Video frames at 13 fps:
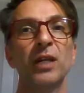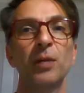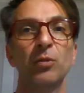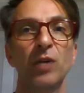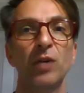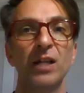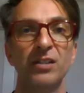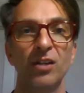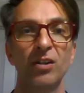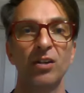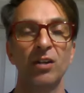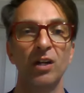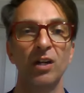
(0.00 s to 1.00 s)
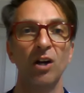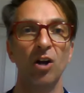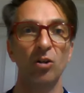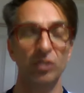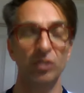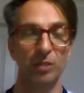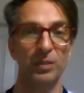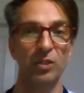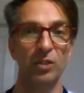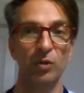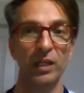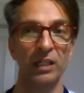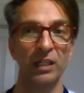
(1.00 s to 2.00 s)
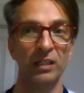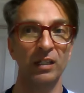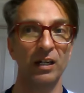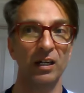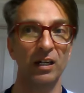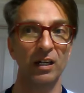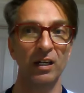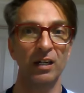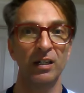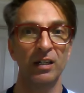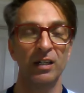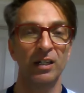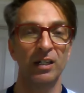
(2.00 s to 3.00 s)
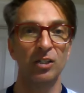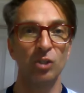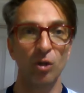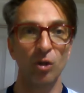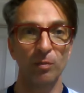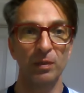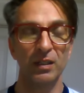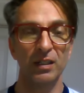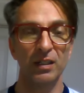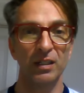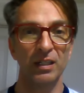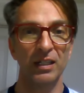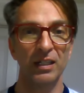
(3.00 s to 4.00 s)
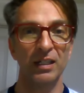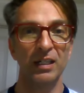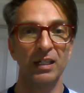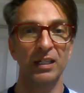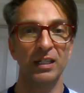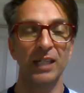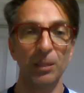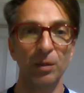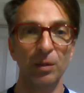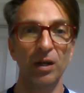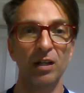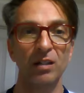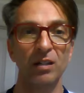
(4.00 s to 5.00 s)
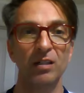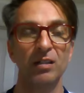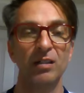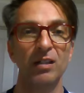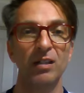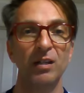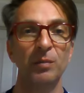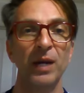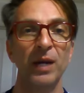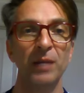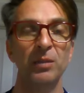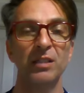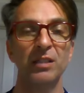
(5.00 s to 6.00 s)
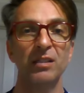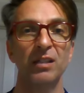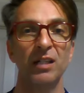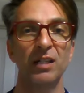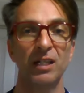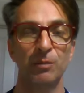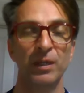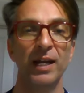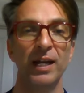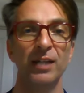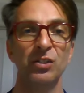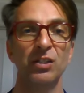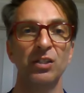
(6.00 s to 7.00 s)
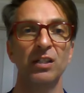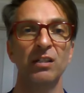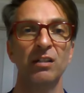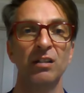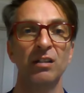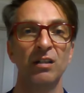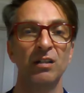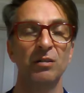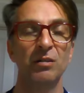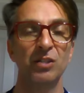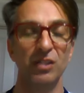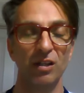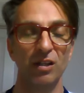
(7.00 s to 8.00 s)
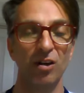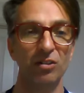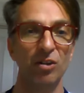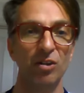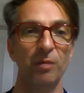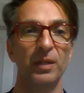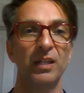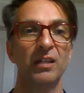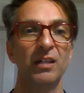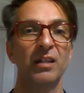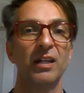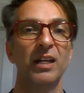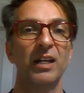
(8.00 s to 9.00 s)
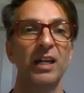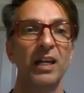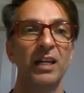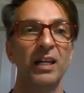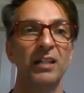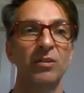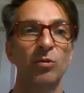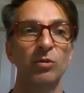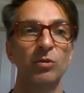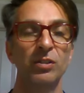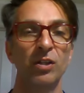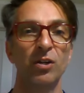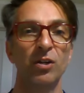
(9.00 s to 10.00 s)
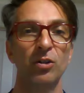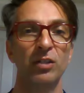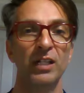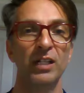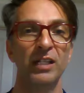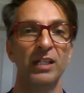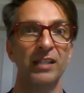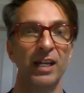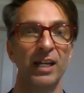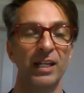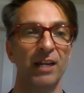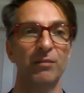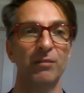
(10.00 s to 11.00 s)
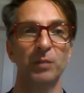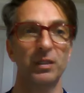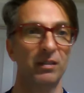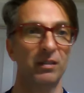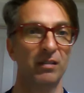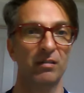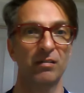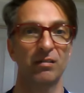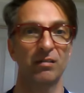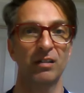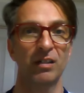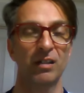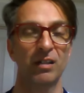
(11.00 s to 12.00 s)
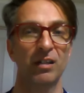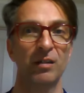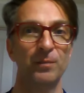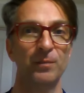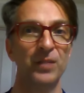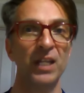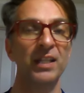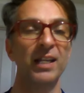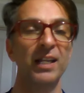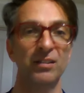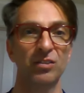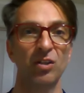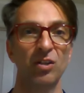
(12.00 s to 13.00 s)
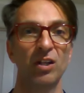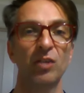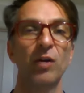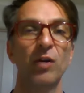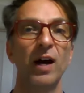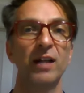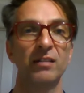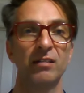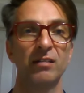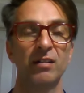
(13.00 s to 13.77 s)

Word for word: Caparasa. I'll also be doing uh, job uh, keeper payment explanation, which is a hot topic, and also the state government uh, $10,000 grant